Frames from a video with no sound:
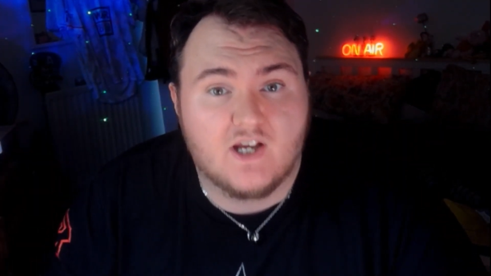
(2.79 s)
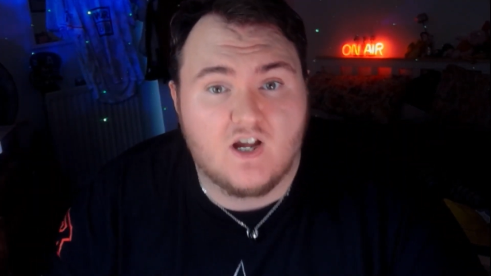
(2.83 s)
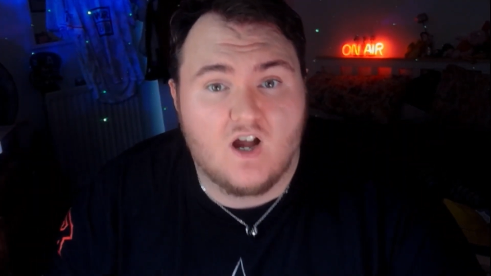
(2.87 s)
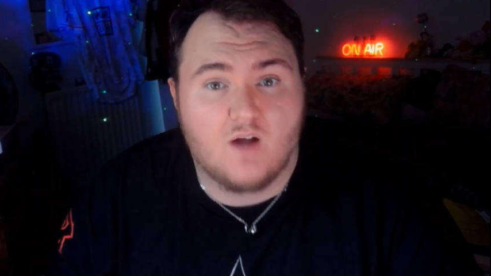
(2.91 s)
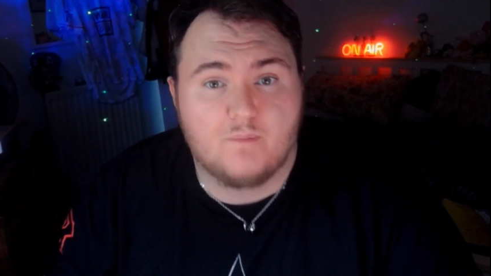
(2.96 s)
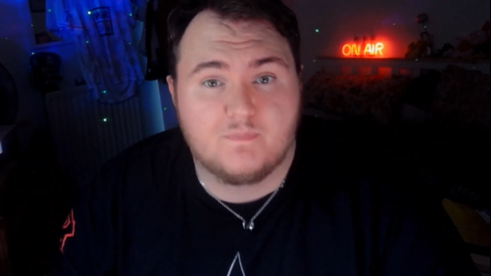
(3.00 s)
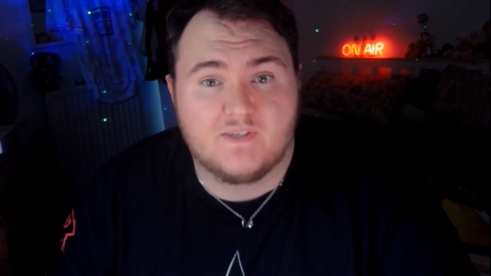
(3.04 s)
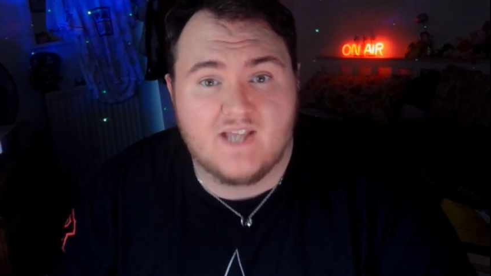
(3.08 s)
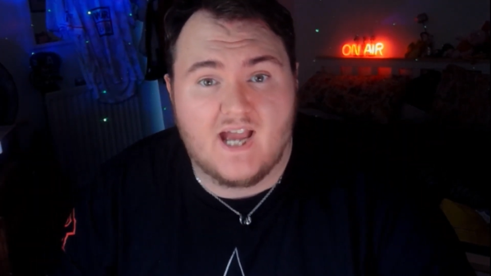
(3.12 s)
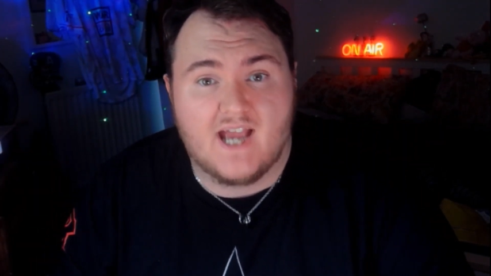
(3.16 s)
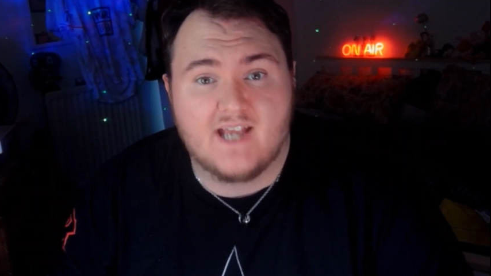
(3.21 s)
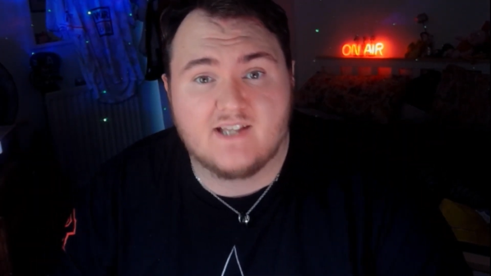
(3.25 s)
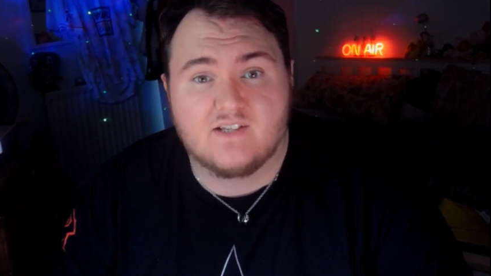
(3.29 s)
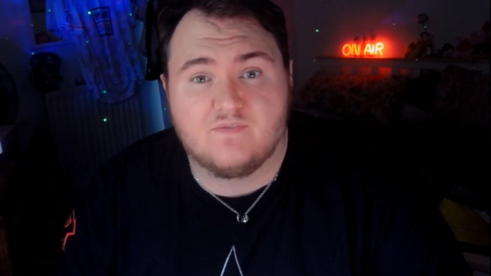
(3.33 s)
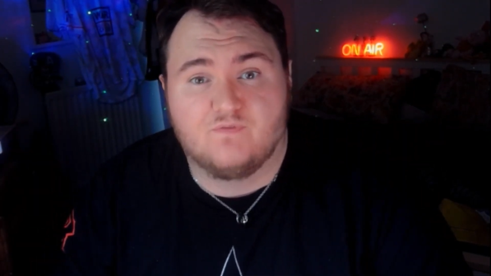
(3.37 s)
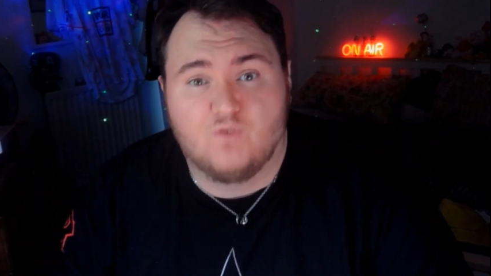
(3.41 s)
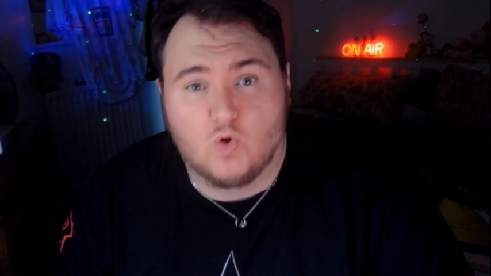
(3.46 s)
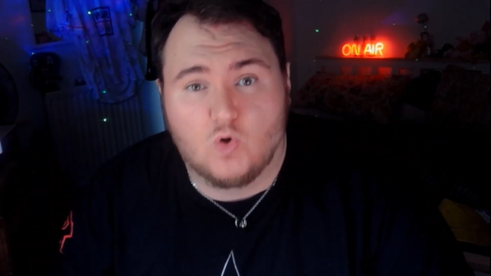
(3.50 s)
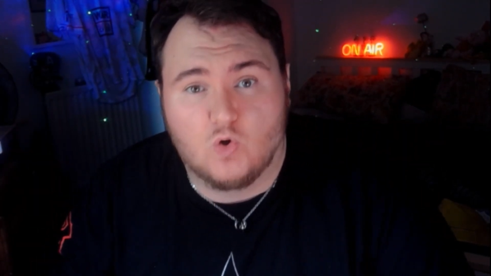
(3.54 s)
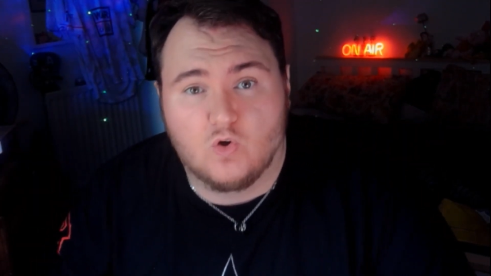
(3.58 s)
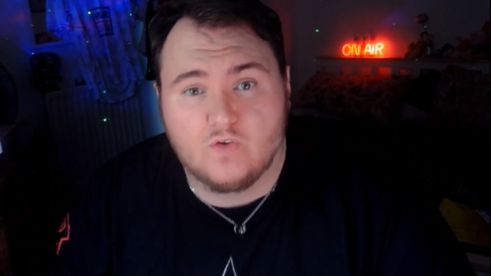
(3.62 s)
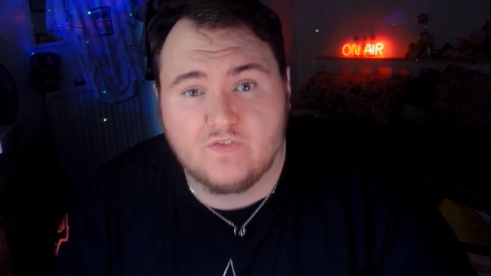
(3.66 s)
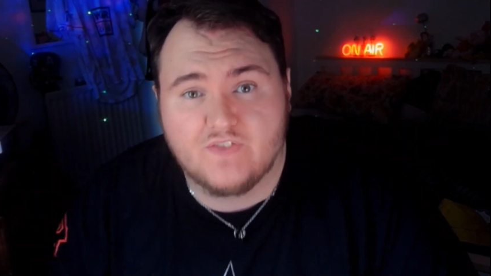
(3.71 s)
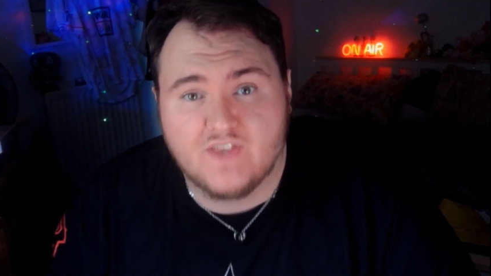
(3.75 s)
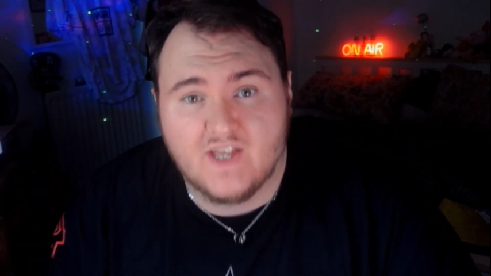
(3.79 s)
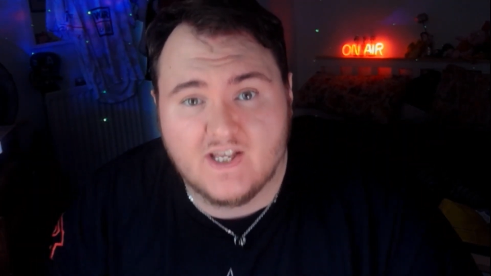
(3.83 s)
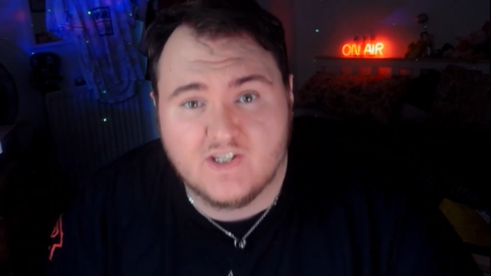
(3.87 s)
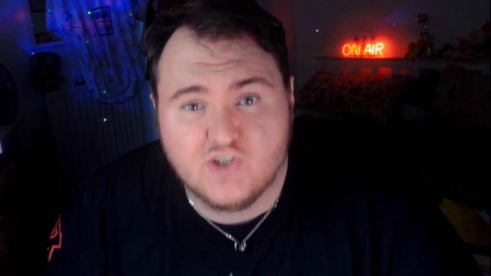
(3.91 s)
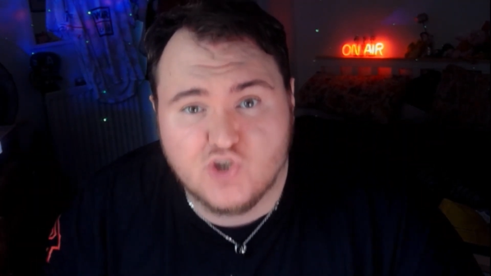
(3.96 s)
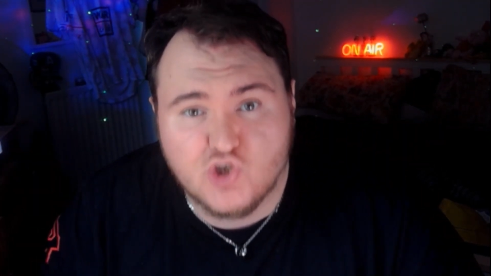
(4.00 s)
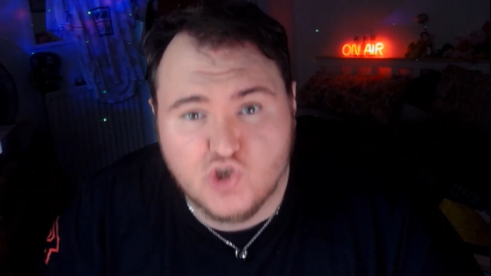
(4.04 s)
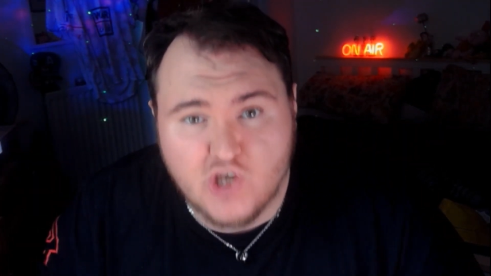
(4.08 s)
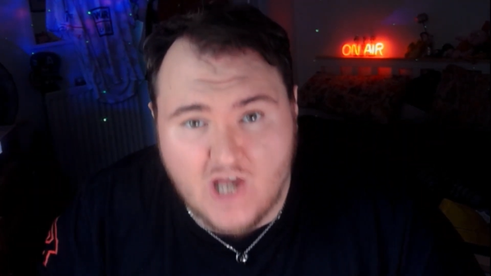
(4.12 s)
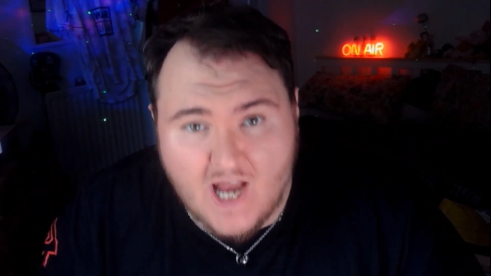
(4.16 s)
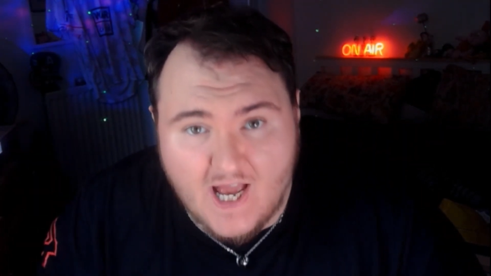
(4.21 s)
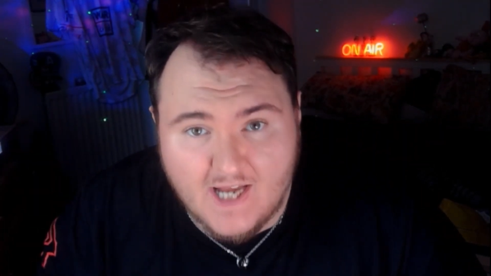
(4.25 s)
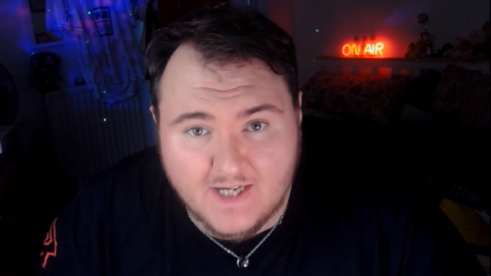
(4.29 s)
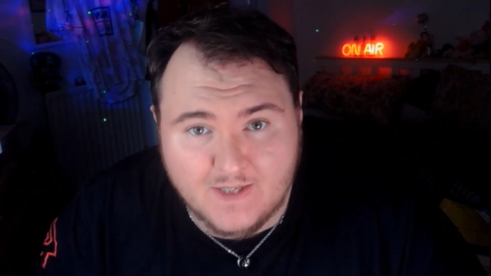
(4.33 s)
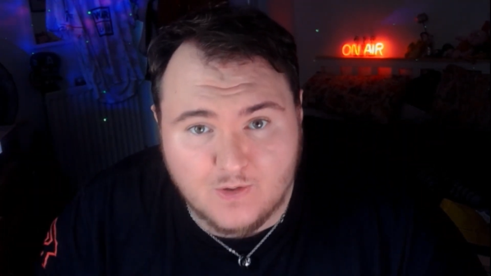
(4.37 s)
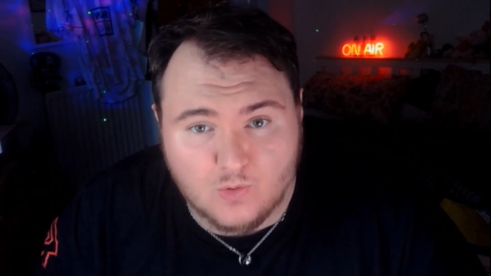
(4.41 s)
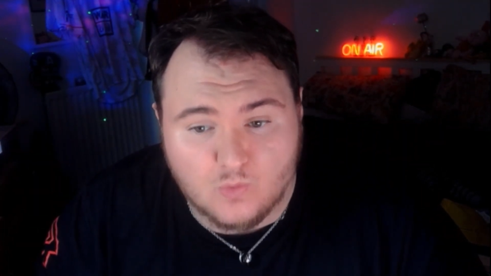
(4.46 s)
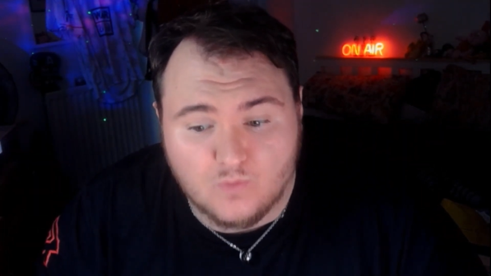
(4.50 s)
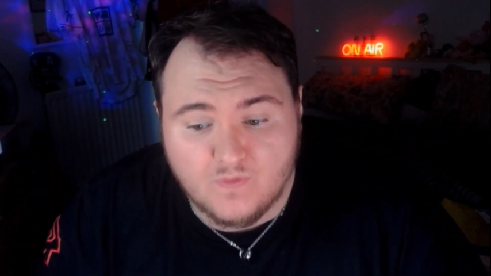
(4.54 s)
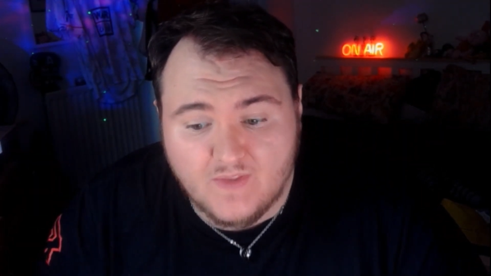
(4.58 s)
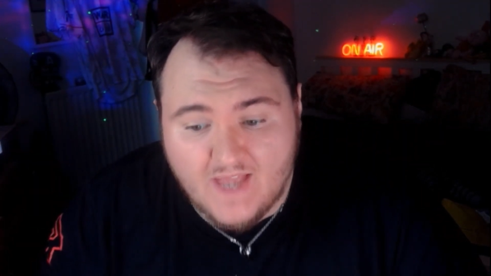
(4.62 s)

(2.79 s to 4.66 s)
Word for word: update for the channel.